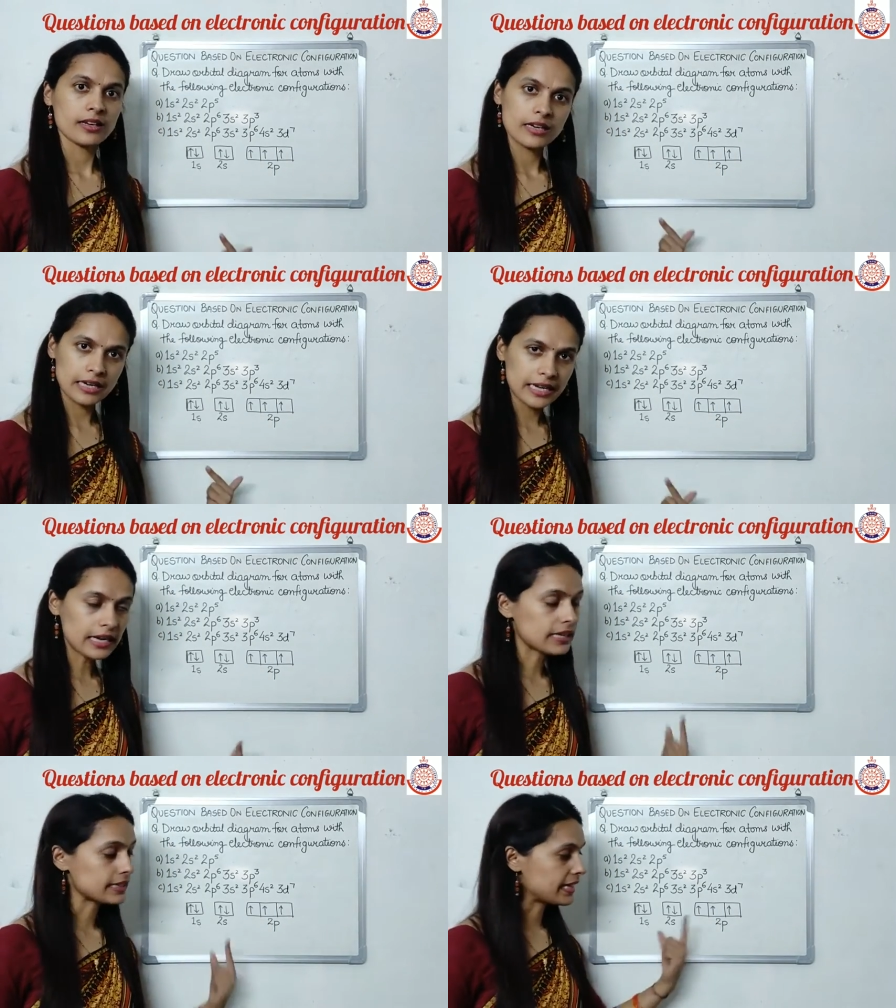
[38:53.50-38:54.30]

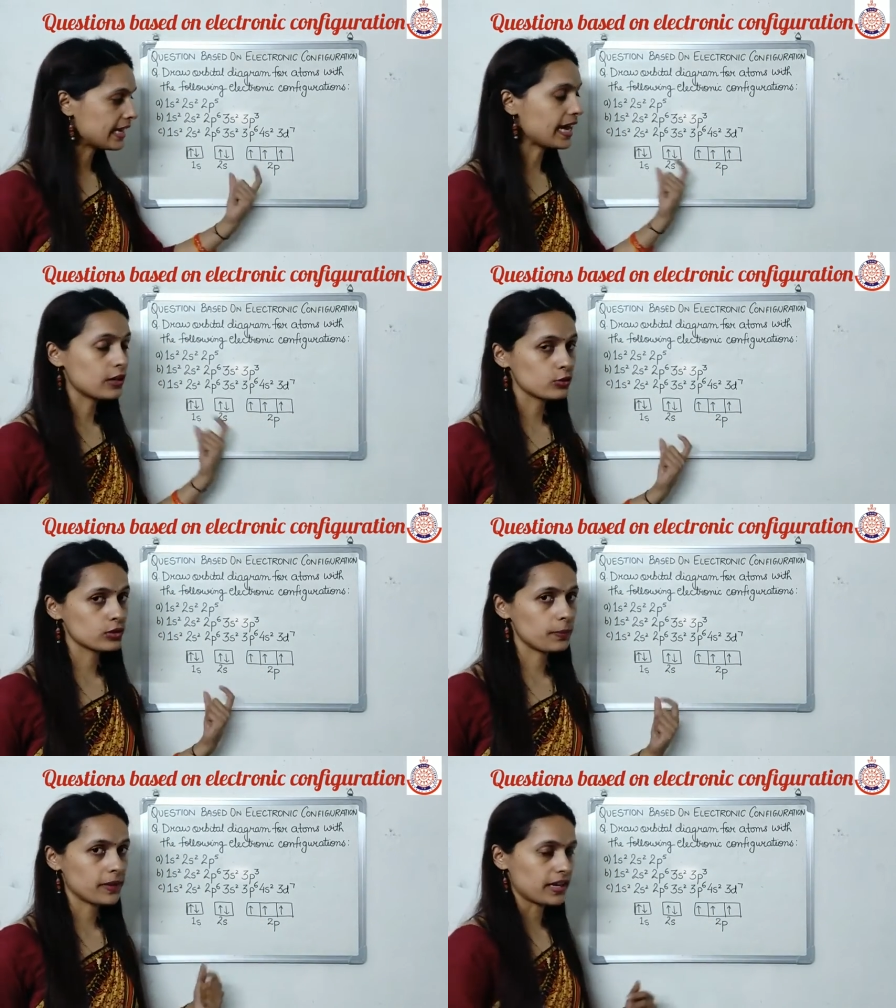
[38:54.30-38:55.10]
Clear? Then I'll do
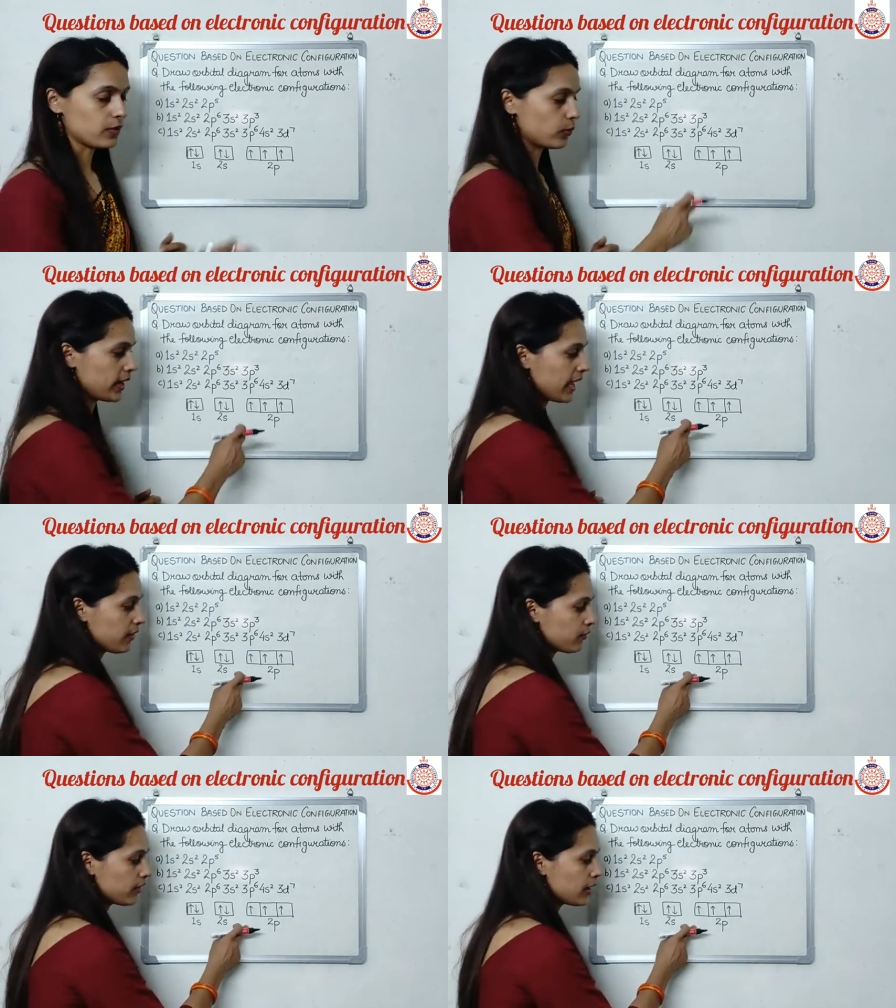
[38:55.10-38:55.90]
the pairing. When I
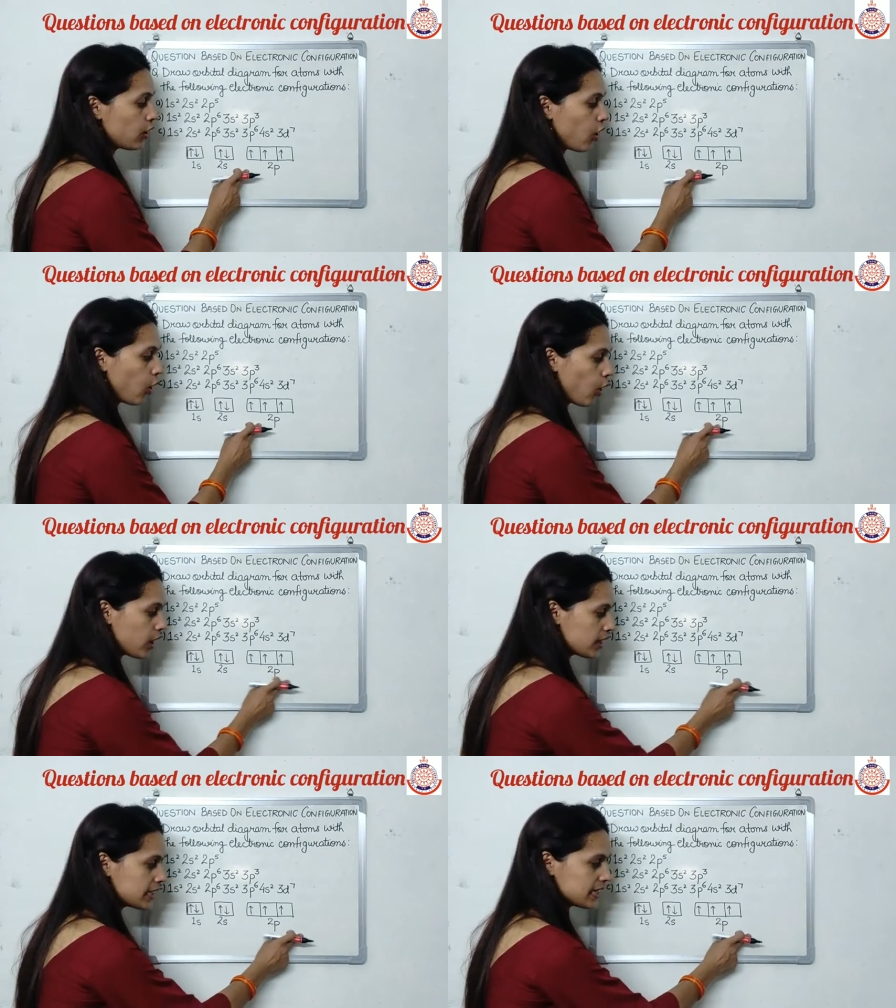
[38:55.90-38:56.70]
fill all
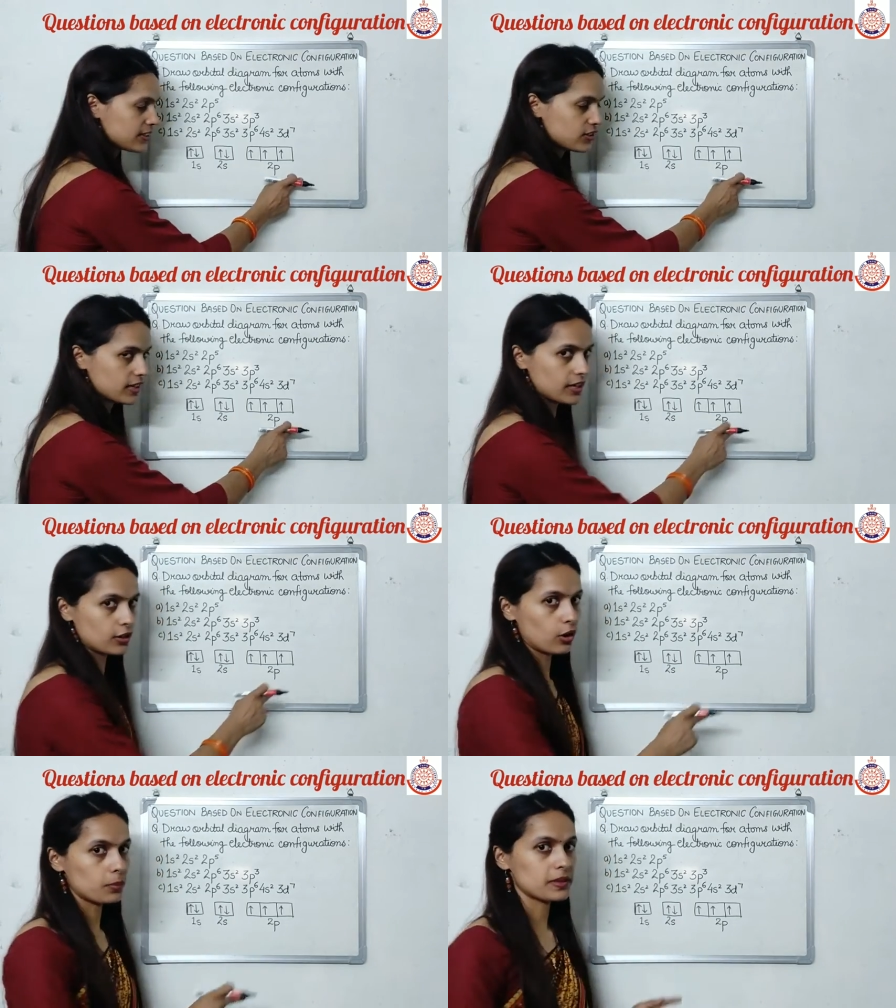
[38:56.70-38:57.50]
the degenerate
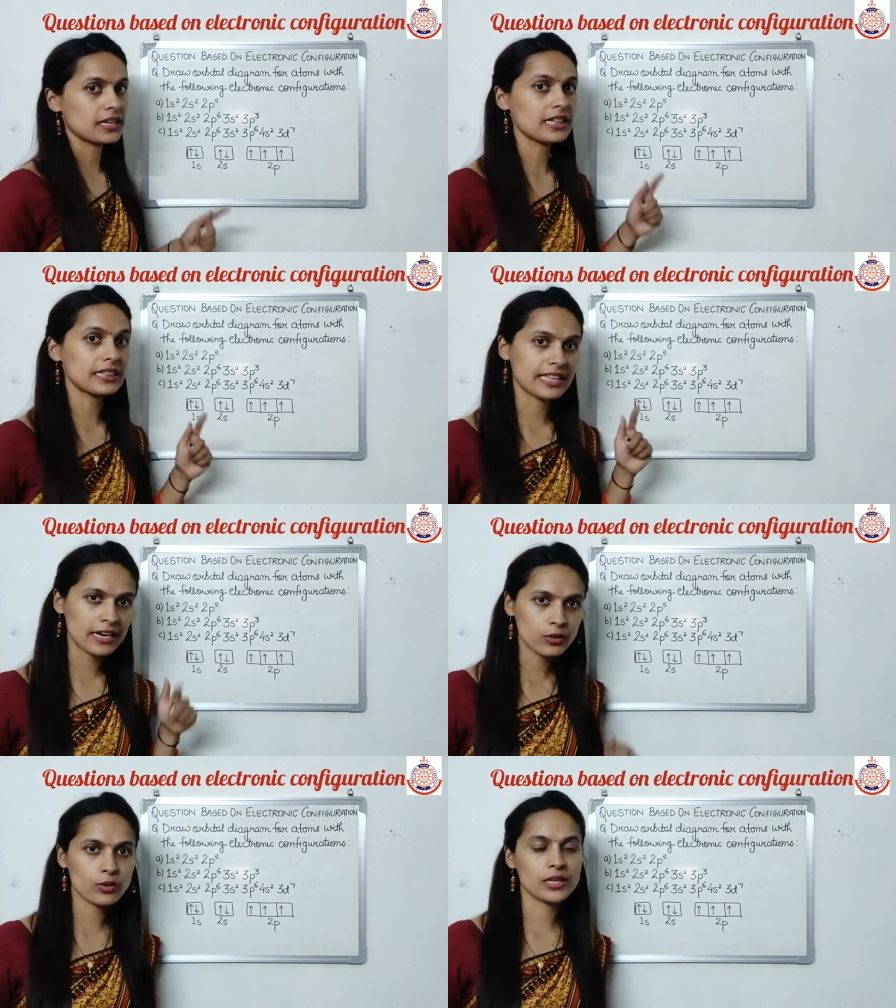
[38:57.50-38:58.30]
orbitals, then
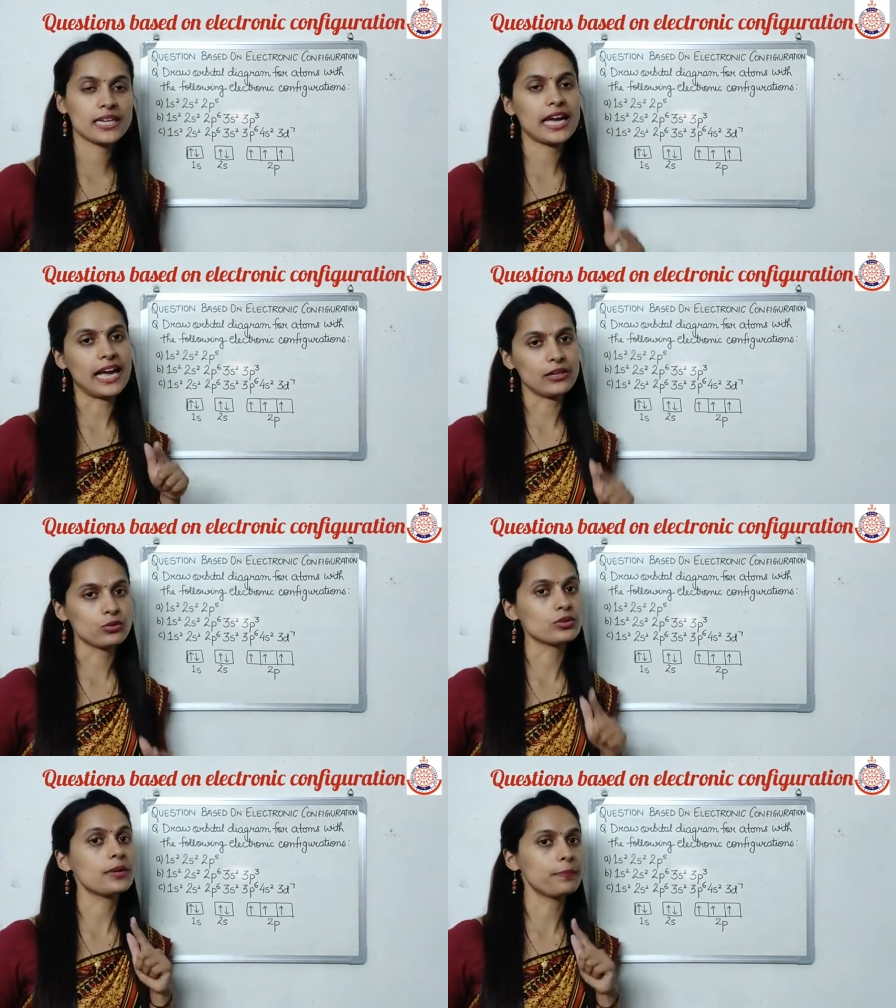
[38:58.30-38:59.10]
only I do
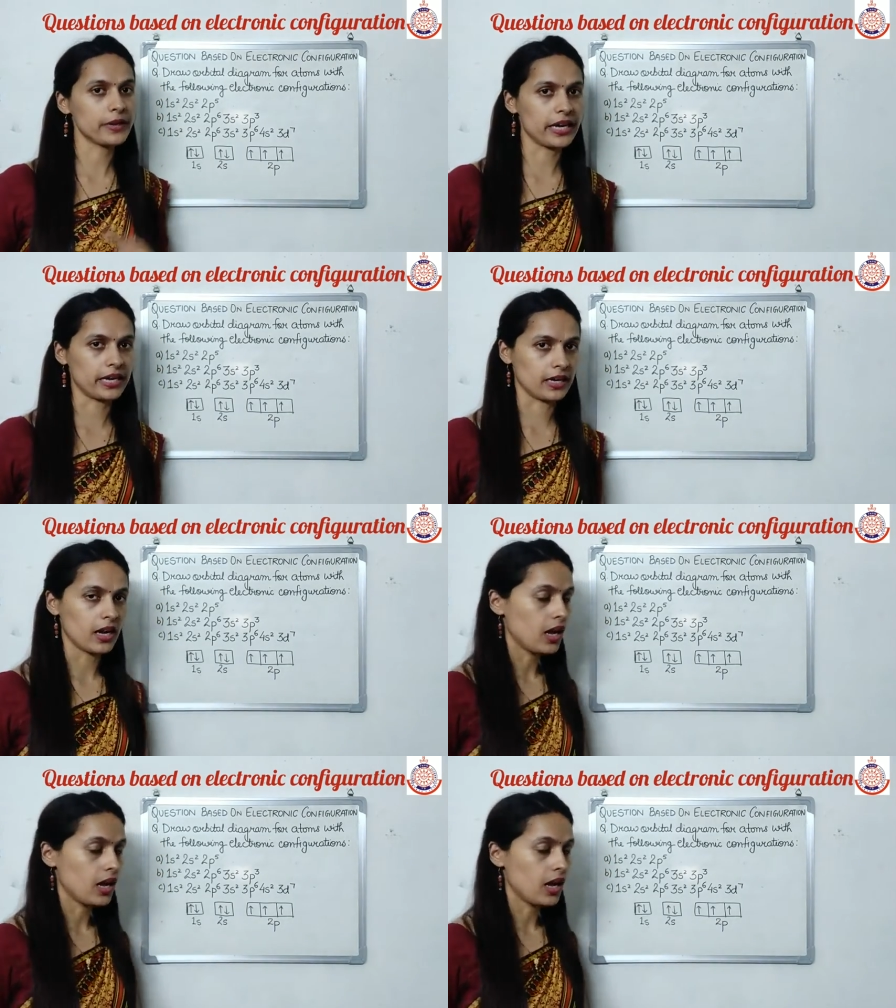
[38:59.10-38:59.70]
the pairing.